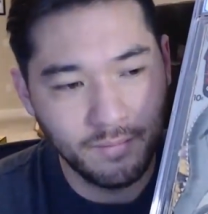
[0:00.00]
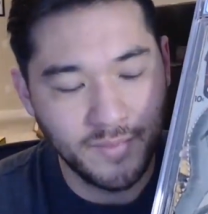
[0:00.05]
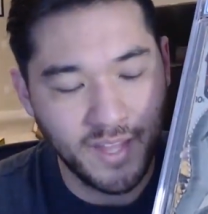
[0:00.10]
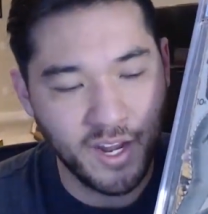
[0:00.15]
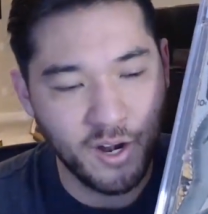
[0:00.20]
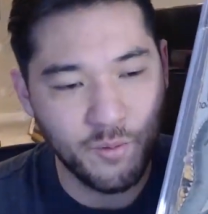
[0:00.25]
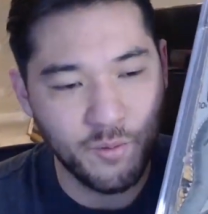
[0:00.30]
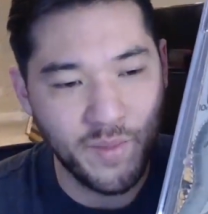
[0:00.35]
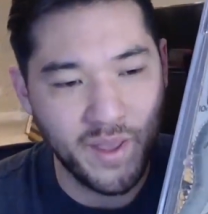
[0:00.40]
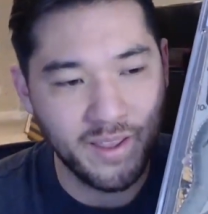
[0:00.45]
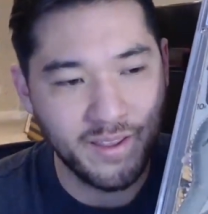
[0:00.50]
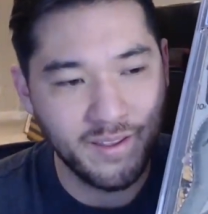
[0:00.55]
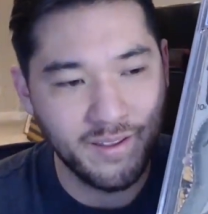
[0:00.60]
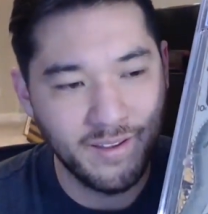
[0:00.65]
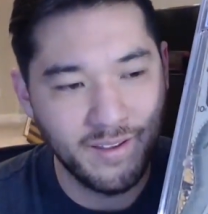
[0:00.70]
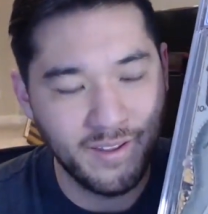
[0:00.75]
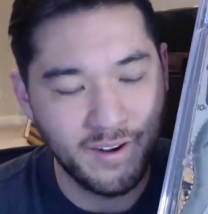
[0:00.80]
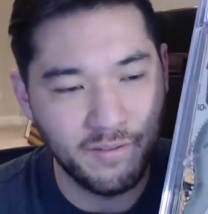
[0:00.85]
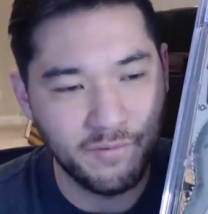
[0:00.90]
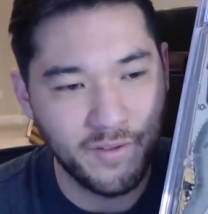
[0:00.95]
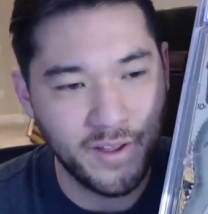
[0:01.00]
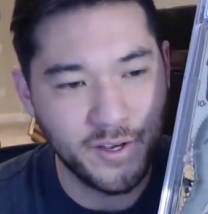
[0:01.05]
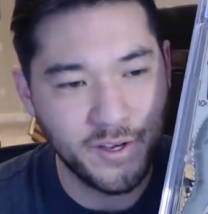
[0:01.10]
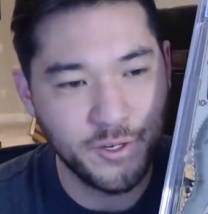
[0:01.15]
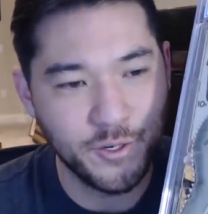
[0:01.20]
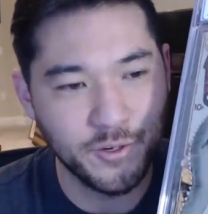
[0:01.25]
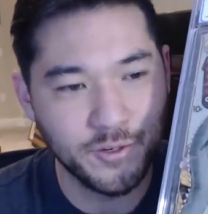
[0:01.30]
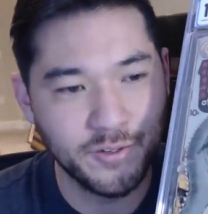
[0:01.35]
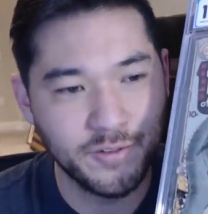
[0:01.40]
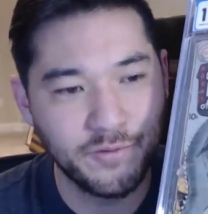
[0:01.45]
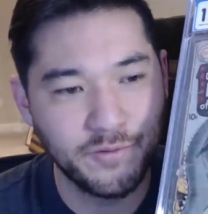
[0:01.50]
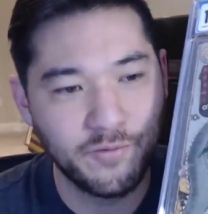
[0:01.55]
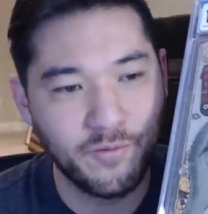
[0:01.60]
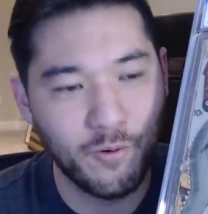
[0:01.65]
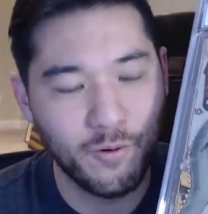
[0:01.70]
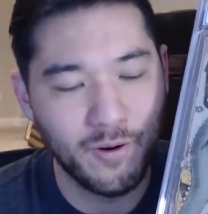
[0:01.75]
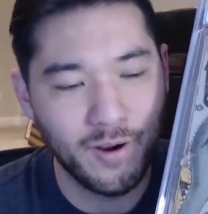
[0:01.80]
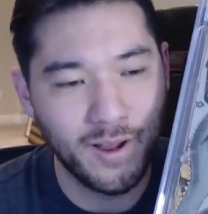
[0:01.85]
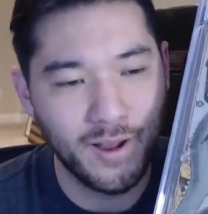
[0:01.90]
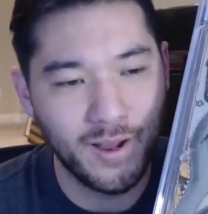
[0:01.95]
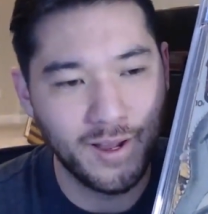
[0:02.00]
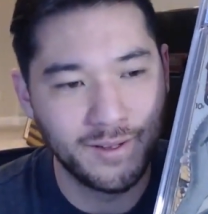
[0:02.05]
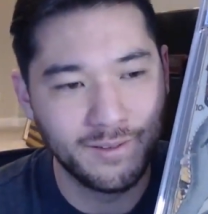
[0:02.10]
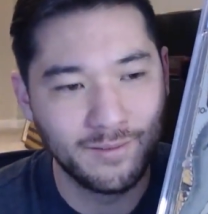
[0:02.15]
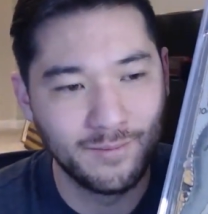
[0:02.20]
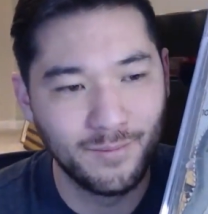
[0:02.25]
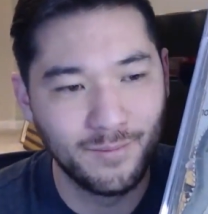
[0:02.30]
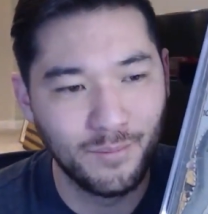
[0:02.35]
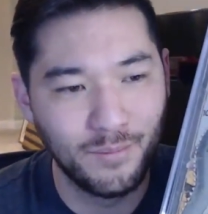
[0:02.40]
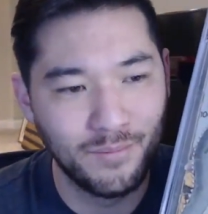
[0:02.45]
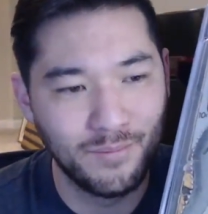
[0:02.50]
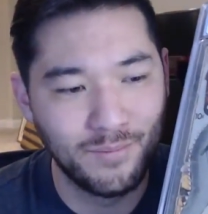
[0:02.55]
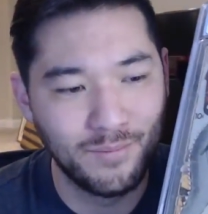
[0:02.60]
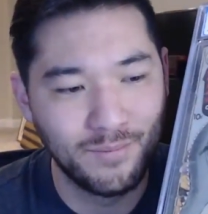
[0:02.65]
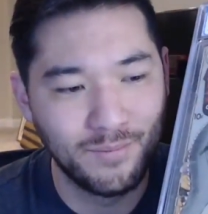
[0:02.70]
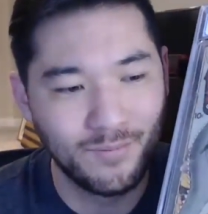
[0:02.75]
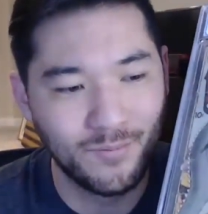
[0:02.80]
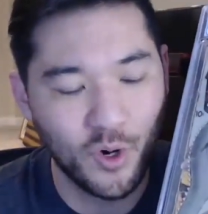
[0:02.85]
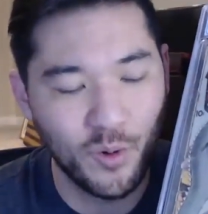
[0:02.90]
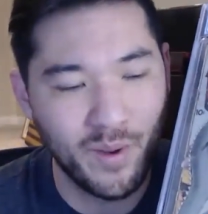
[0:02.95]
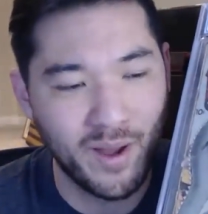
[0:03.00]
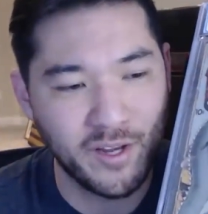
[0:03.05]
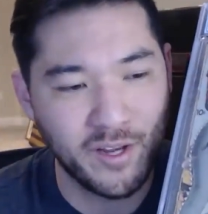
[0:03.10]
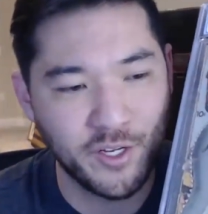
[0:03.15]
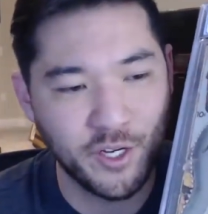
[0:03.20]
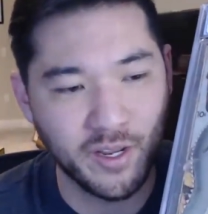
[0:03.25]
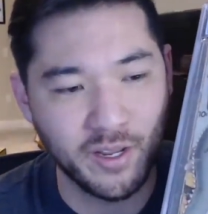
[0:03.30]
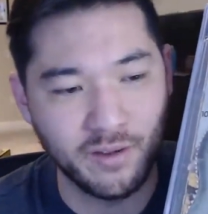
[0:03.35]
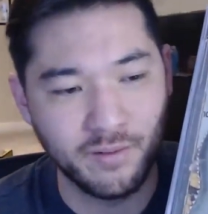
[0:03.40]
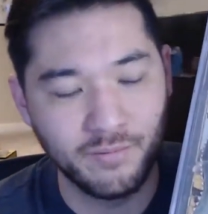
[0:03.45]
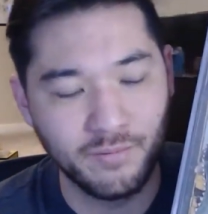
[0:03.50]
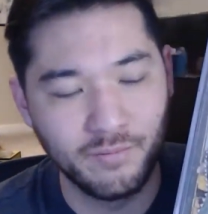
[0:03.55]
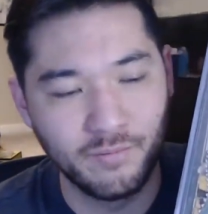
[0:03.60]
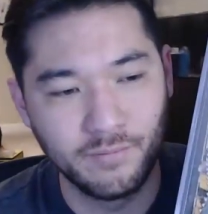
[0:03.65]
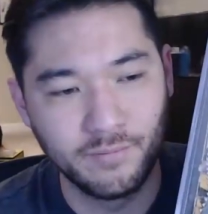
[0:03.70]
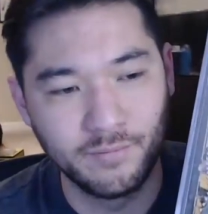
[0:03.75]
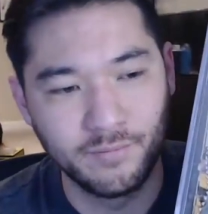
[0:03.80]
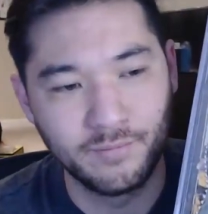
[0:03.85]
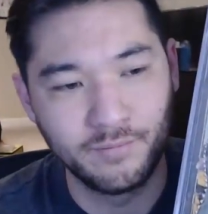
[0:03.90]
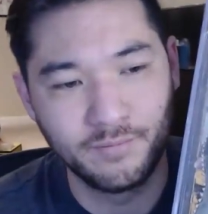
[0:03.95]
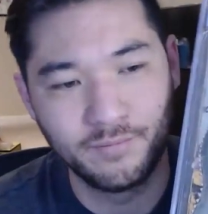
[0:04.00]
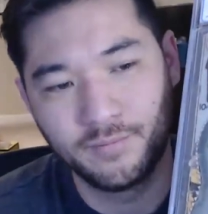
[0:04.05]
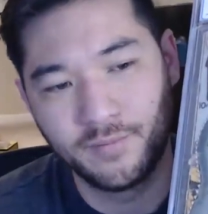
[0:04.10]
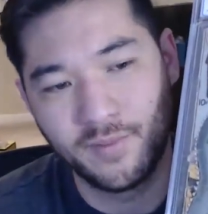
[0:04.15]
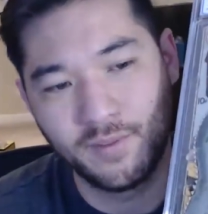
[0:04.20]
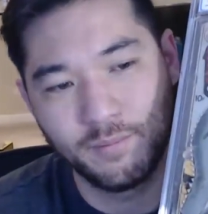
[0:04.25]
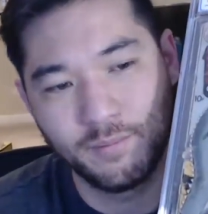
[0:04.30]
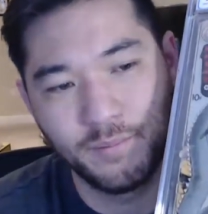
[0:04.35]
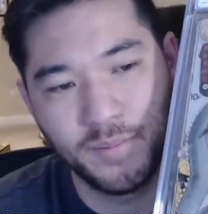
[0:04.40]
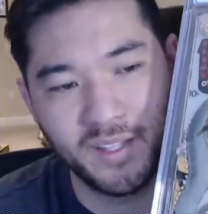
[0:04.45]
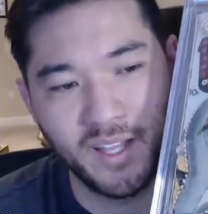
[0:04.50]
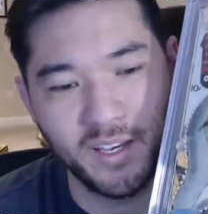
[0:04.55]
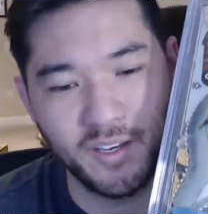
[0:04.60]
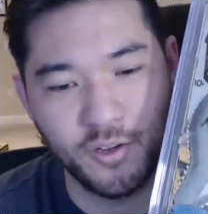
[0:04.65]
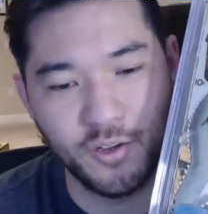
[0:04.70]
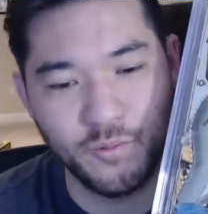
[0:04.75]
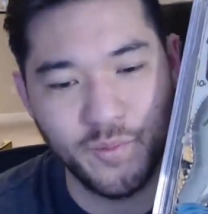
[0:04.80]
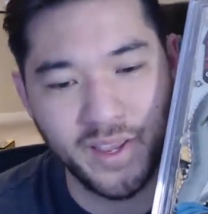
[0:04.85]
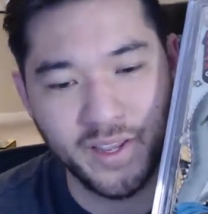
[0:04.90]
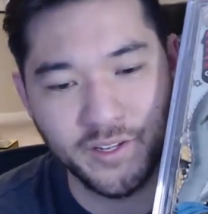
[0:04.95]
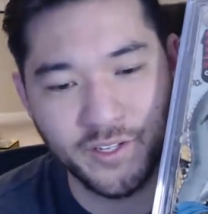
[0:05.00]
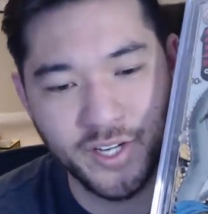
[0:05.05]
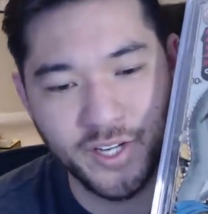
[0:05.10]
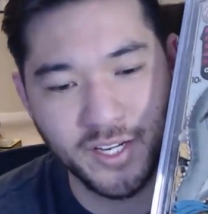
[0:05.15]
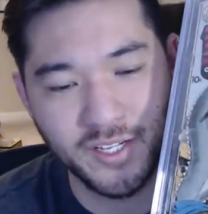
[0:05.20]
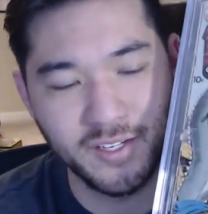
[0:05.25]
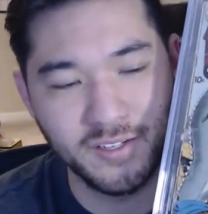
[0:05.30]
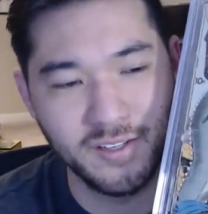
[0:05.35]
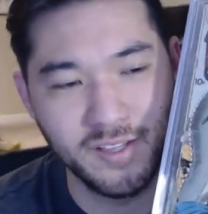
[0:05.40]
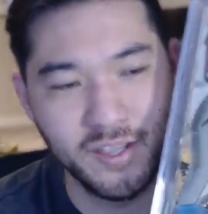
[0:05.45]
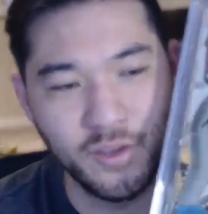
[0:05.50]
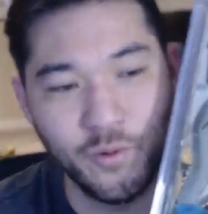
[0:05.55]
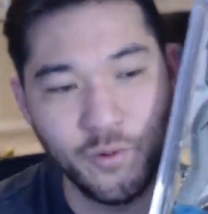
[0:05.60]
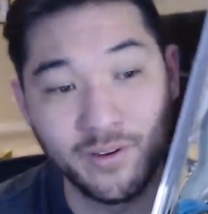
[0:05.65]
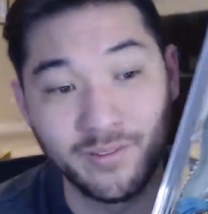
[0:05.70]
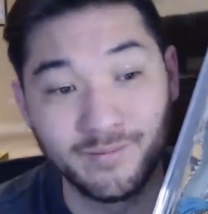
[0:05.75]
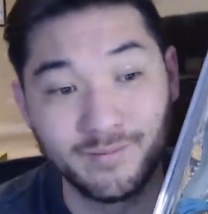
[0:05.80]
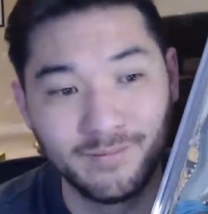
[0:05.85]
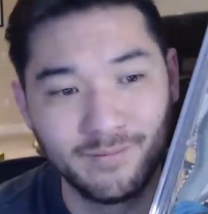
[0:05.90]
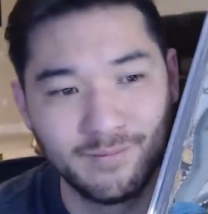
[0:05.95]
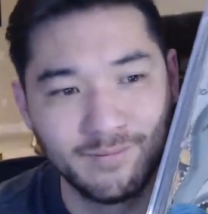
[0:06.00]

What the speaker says: They don't make an Avengers for Robot Chicken, but they do make a Justice League one.